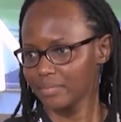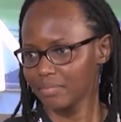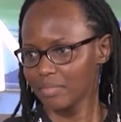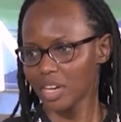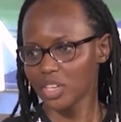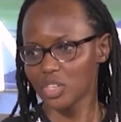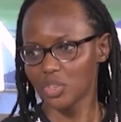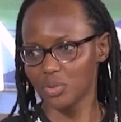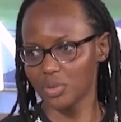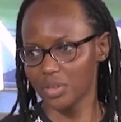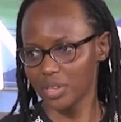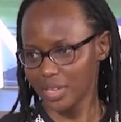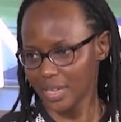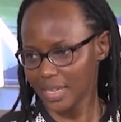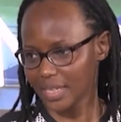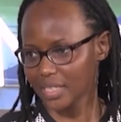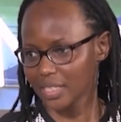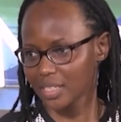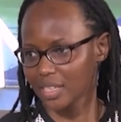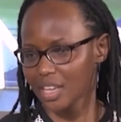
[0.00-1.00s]
But we,
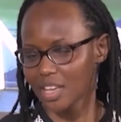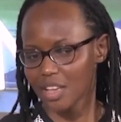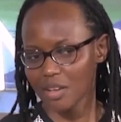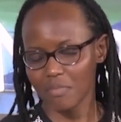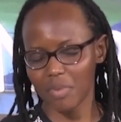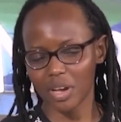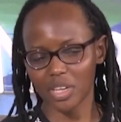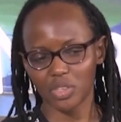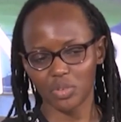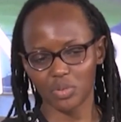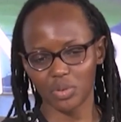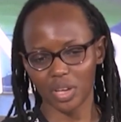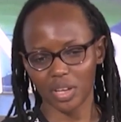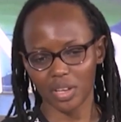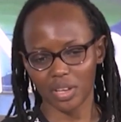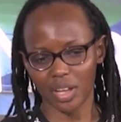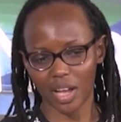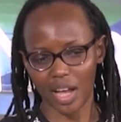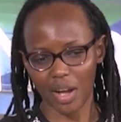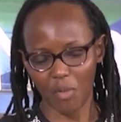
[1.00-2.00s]
yes, but we
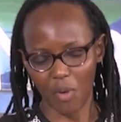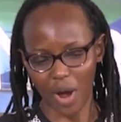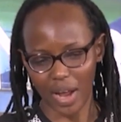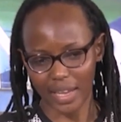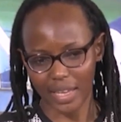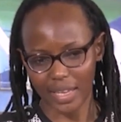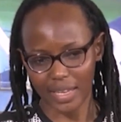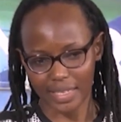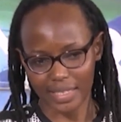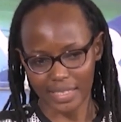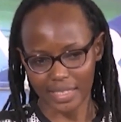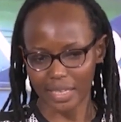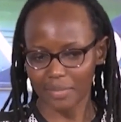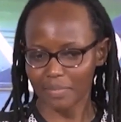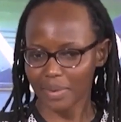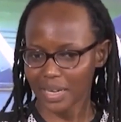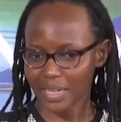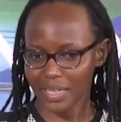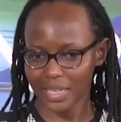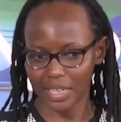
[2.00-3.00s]
are working
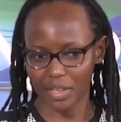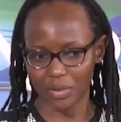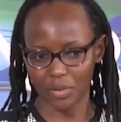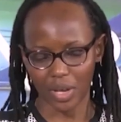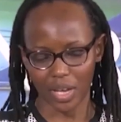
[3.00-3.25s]
separately.